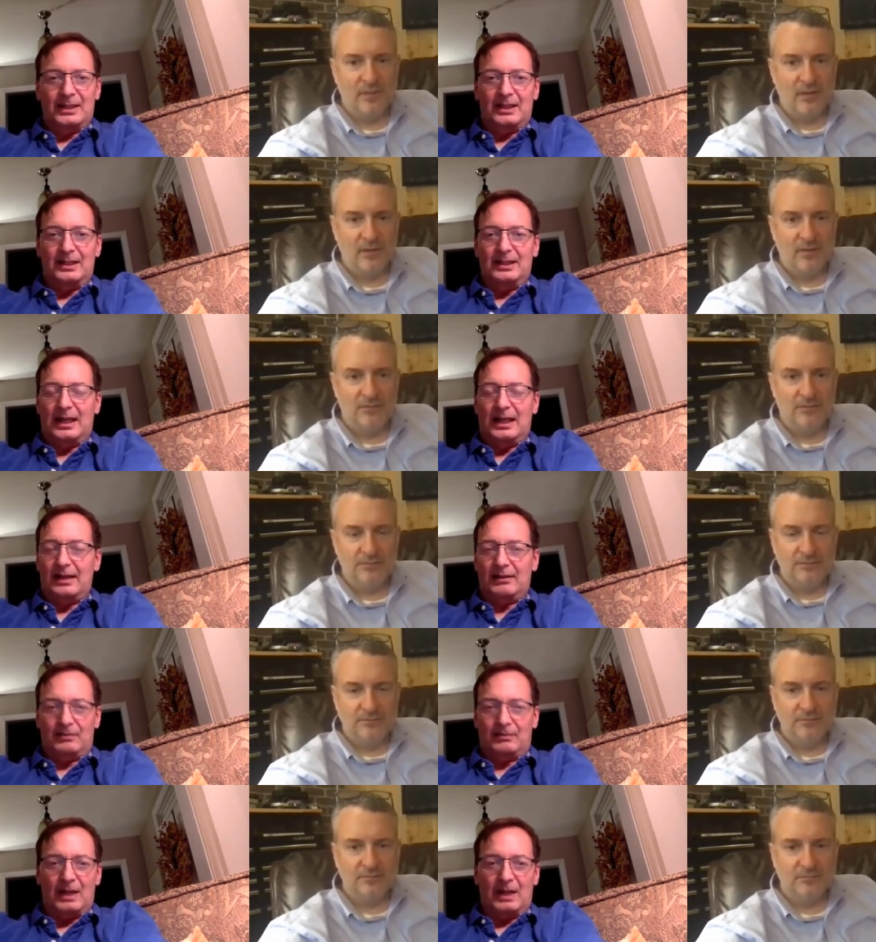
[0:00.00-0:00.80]
Speaker 1: They a
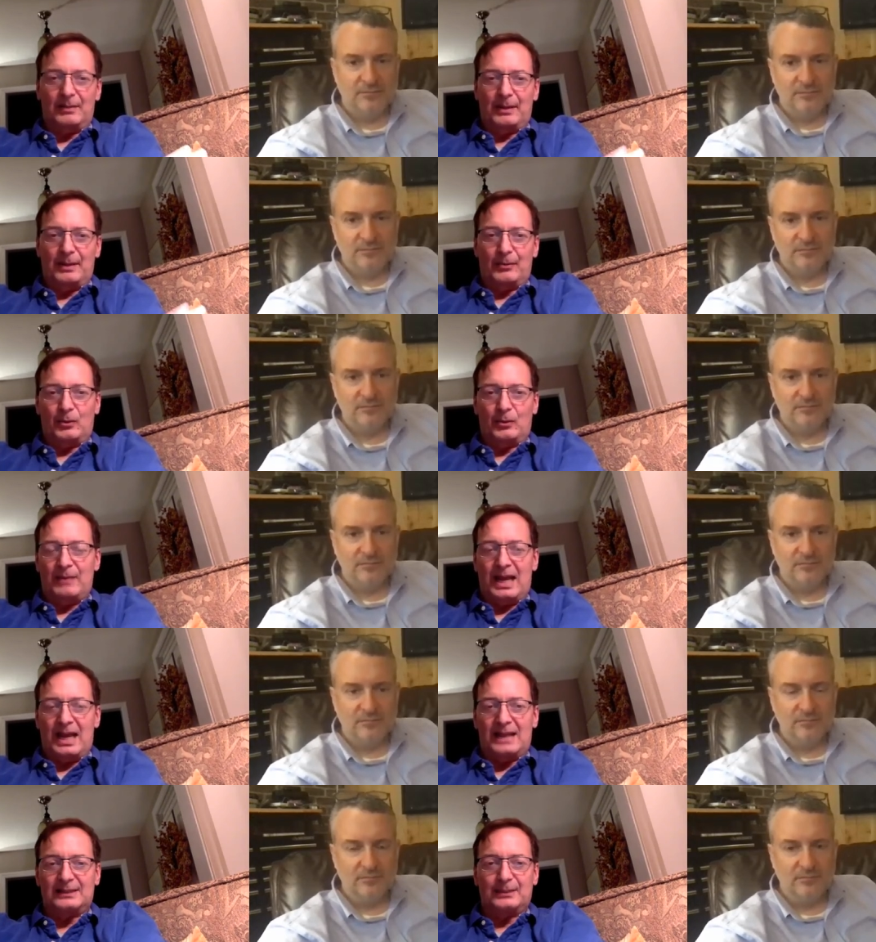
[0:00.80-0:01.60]
lot of people were
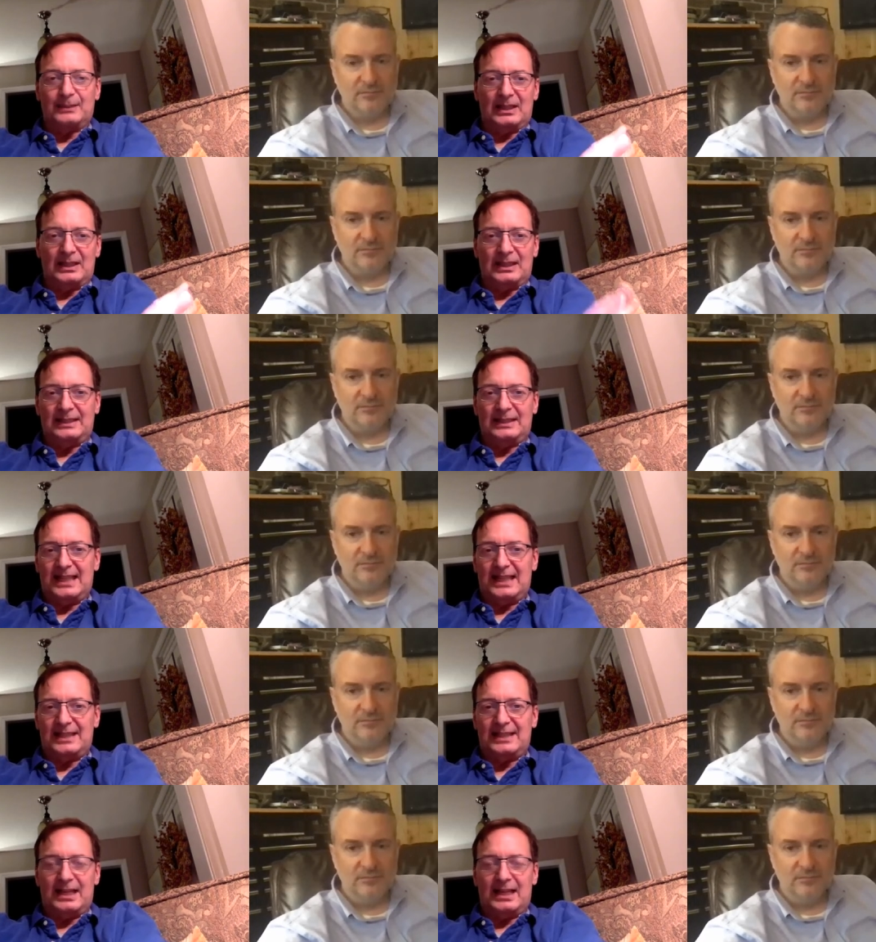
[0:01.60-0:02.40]
masked, but then they sat
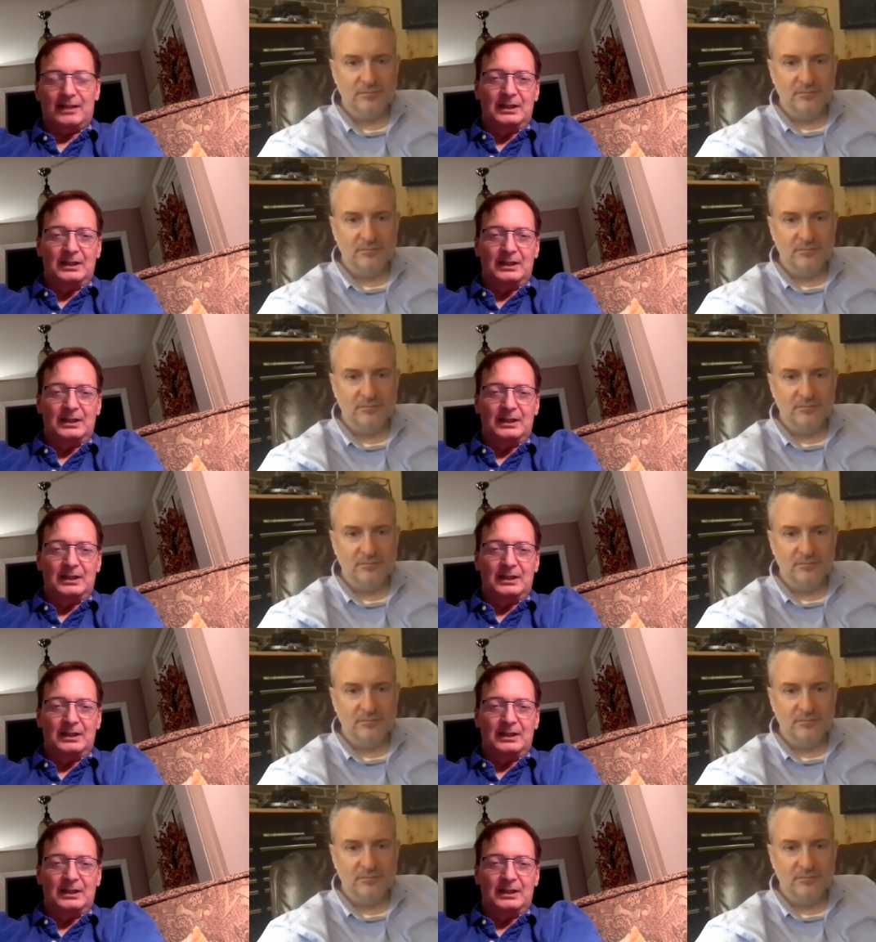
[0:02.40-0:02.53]
down.